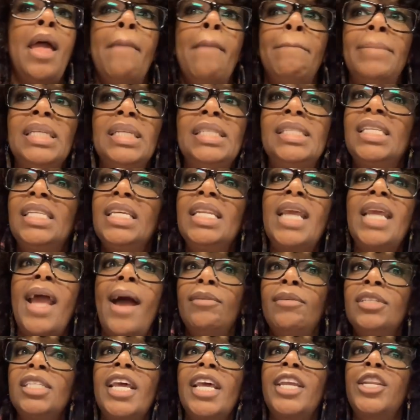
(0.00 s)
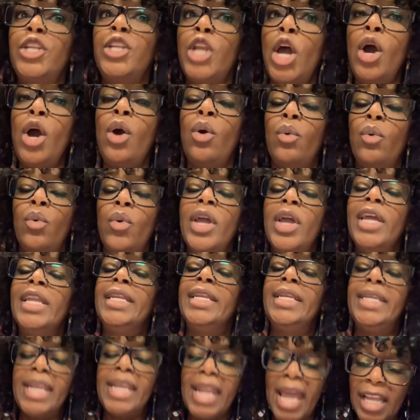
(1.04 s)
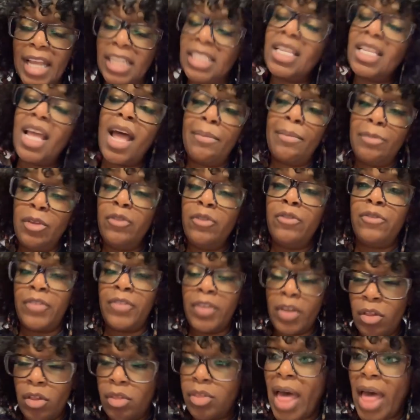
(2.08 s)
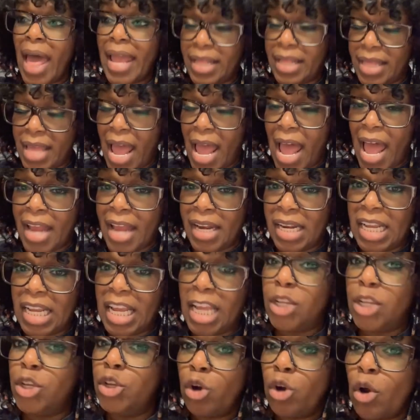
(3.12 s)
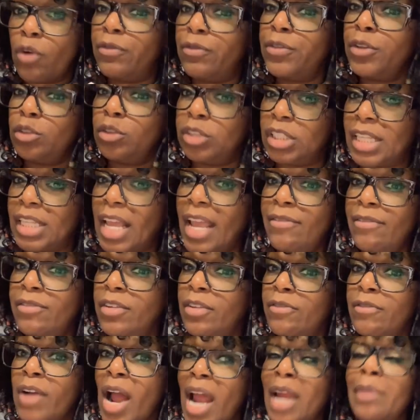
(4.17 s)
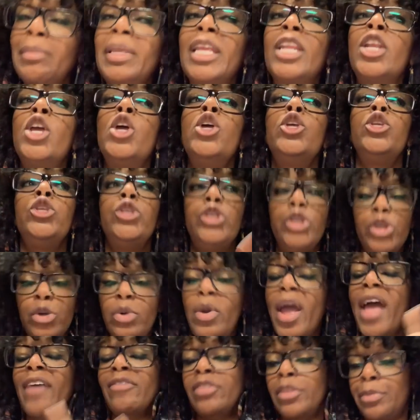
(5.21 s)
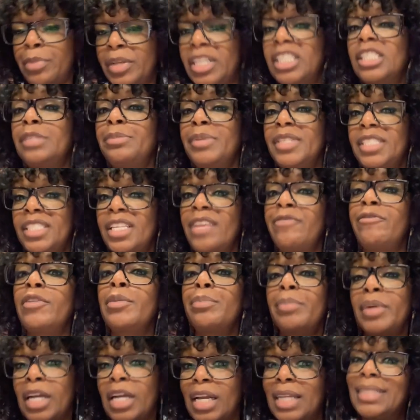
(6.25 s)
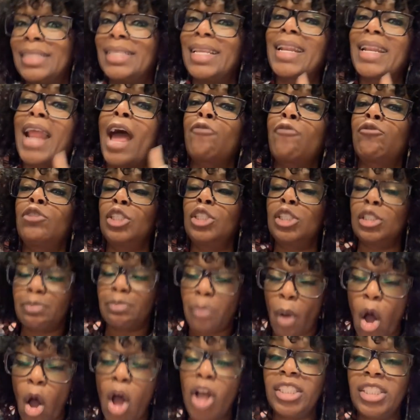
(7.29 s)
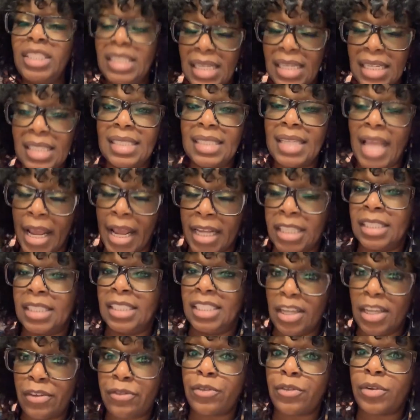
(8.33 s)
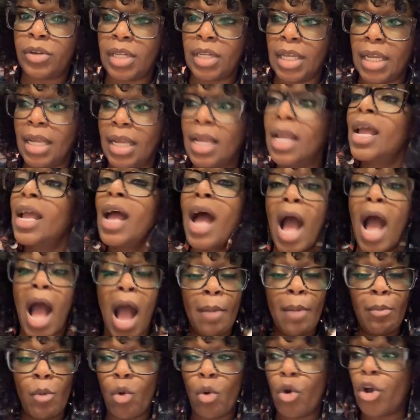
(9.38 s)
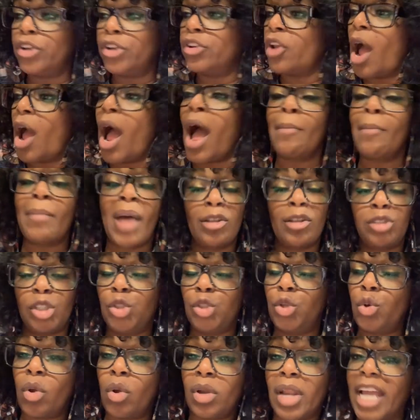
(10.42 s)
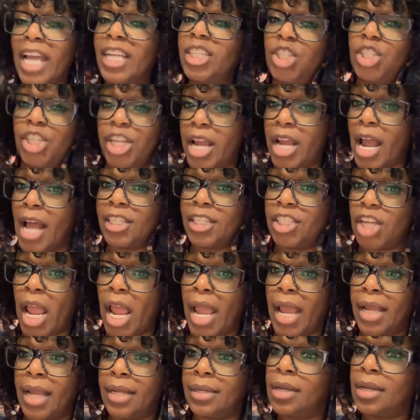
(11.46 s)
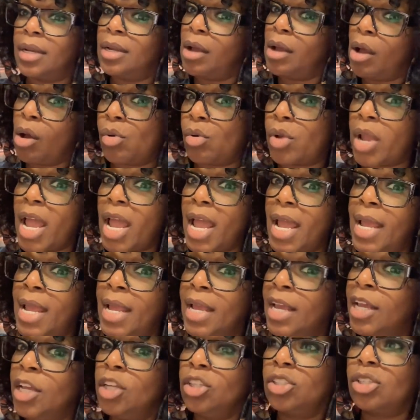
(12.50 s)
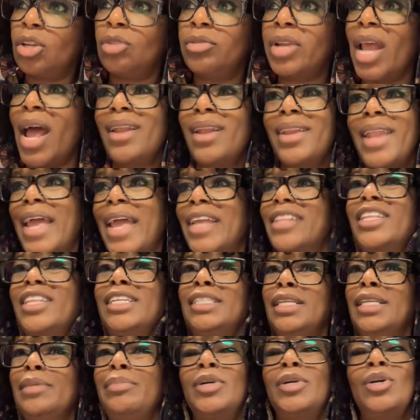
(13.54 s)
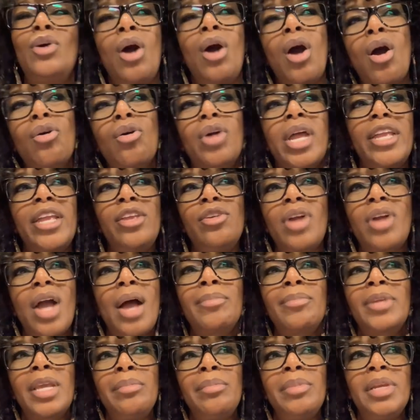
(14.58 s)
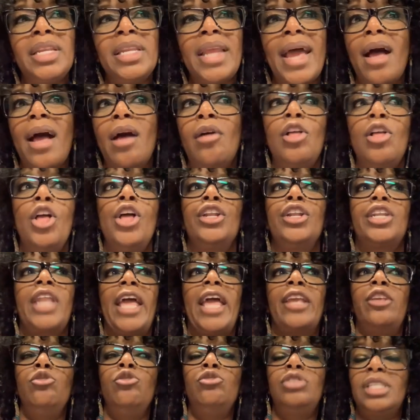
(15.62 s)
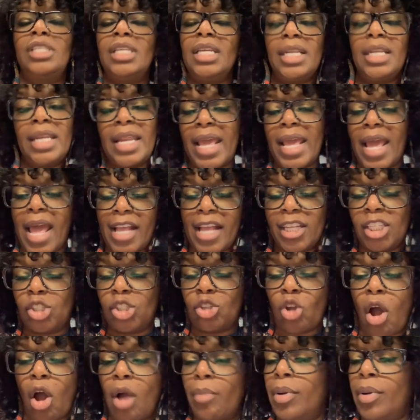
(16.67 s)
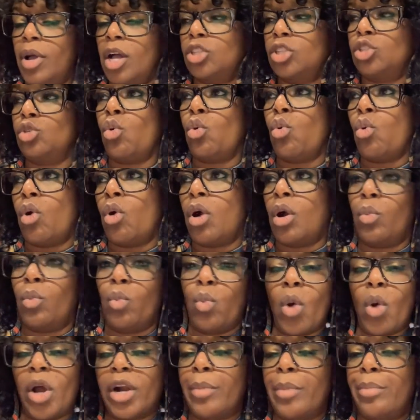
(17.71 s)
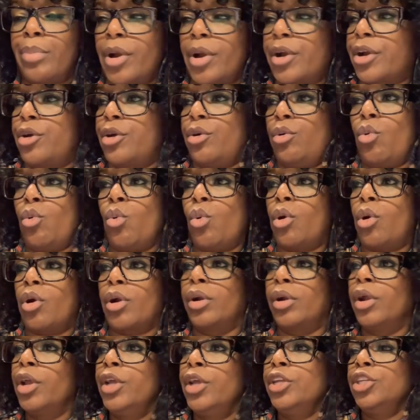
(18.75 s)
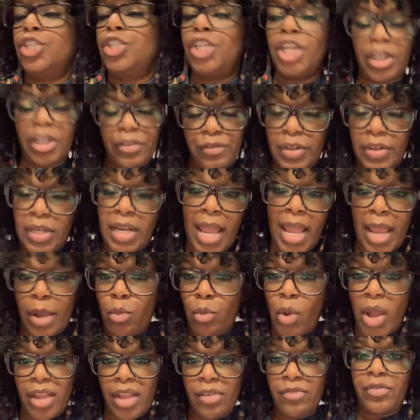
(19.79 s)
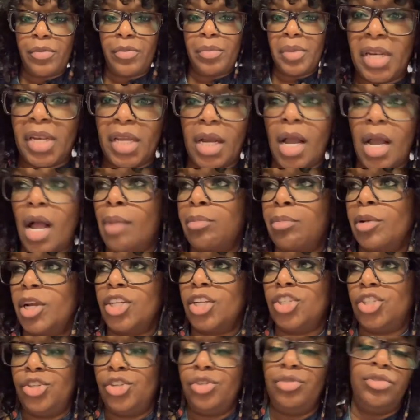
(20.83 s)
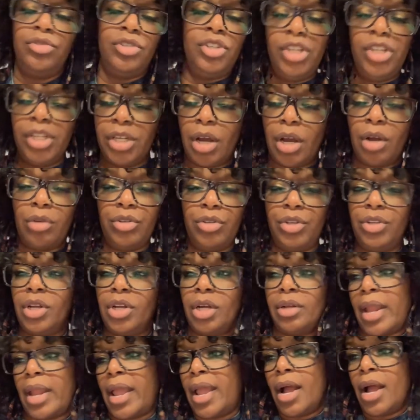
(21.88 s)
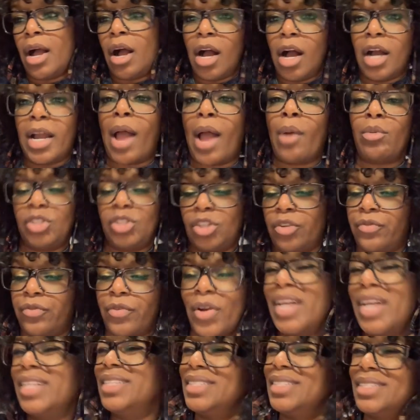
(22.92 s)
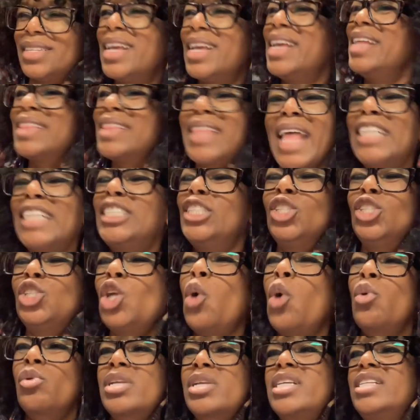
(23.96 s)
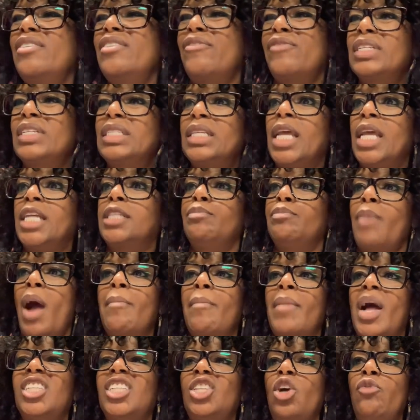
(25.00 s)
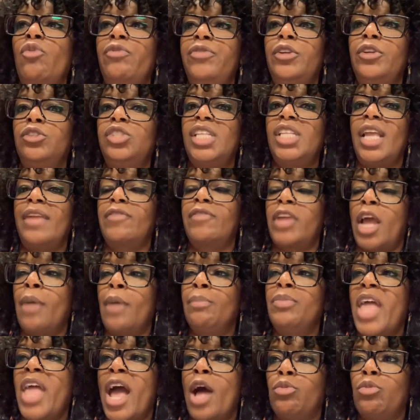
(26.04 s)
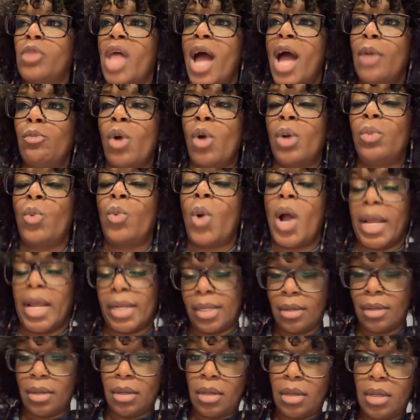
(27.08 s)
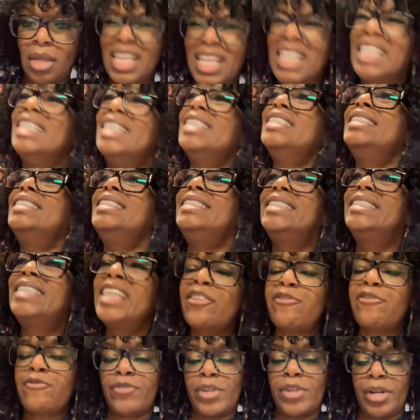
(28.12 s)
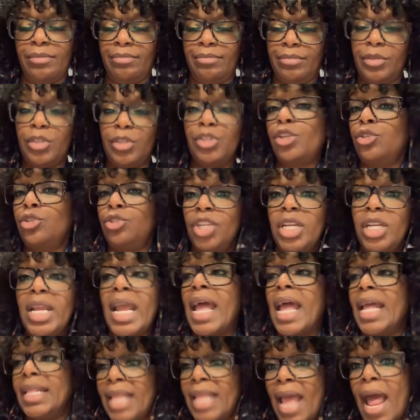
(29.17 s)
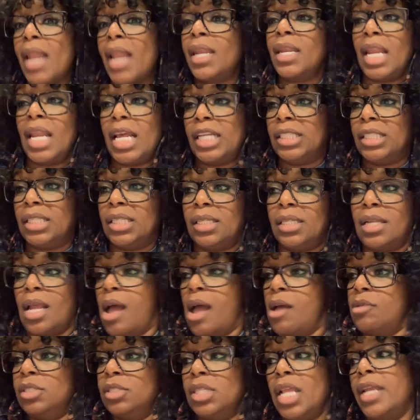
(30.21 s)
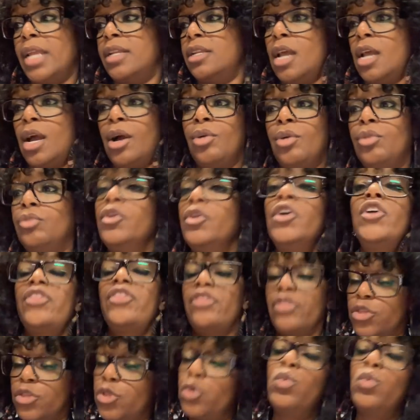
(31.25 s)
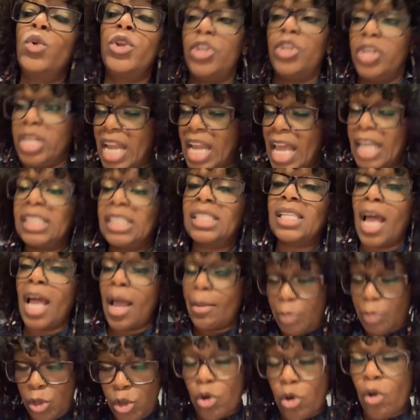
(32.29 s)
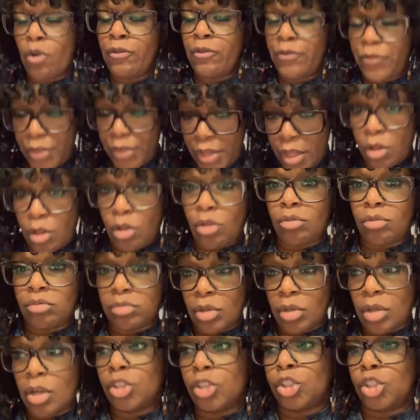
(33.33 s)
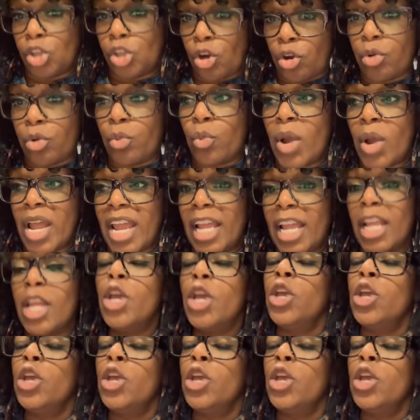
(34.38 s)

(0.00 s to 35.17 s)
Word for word: But Sydney, I was like, no, next time you feel like that and you don't feel safe in environment, you have to be specific because then I respond to the text differently. I'm on, I'm out the door like G.I. Jane. Okay. So not like the typical, oh, can you come get me now? Like you sitting there at Starbucks or Whataburger or Chick-fil-A waiting for to come because you, you know, you don't hung out with your friends. That's a totally different text. Mom, I don't feel safe. Come now. 911. Different. So she had that lesson. I was like, no, next time you don't feel a certain way,